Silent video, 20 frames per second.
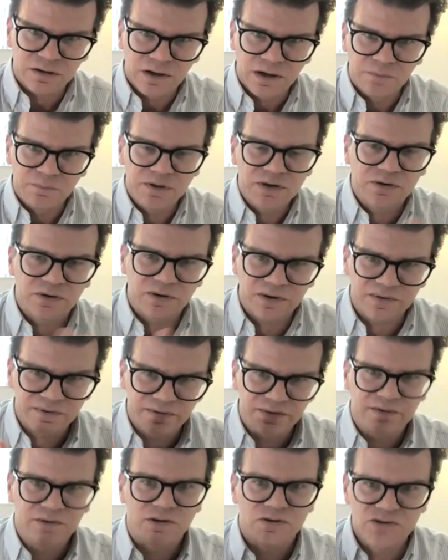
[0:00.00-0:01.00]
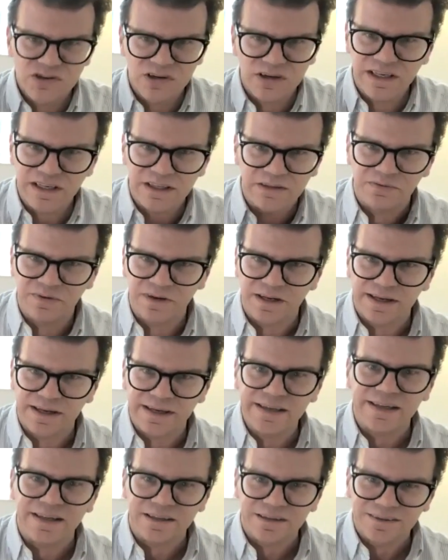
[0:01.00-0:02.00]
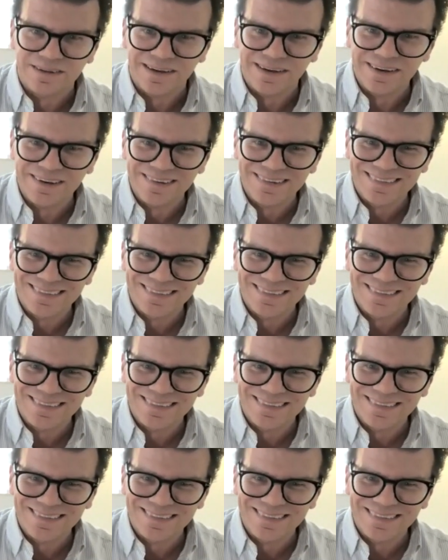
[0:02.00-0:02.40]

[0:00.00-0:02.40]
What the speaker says: because usually it will heal, you know?